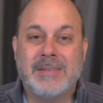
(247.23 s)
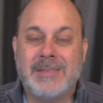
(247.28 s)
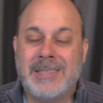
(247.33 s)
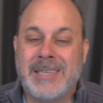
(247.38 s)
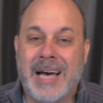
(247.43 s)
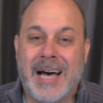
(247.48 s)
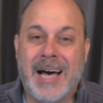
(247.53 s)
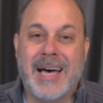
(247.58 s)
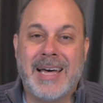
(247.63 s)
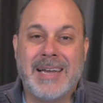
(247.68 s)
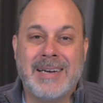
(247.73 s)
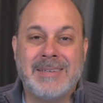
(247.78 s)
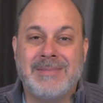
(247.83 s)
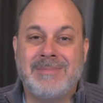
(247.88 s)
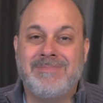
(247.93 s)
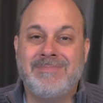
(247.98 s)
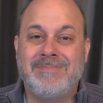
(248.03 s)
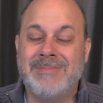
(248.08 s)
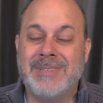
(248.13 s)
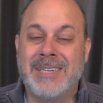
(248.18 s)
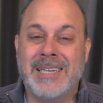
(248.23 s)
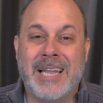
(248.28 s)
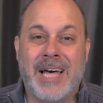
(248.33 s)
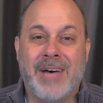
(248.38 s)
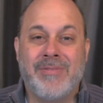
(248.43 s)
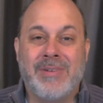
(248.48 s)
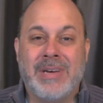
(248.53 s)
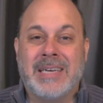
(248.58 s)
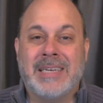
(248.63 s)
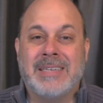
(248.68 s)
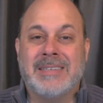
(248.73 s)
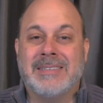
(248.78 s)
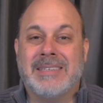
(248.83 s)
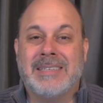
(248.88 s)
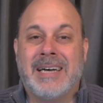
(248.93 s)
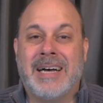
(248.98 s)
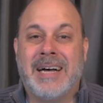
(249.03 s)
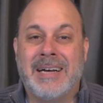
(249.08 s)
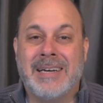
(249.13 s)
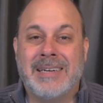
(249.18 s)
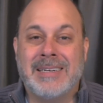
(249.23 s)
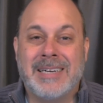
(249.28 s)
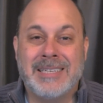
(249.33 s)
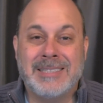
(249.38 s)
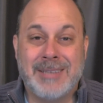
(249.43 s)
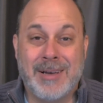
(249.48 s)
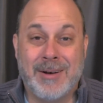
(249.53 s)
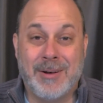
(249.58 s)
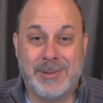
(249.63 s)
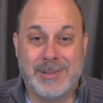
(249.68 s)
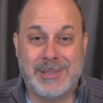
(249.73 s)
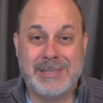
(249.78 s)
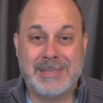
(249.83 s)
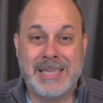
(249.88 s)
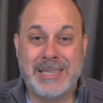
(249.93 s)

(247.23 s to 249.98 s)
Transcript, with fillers: God loving uh, adults.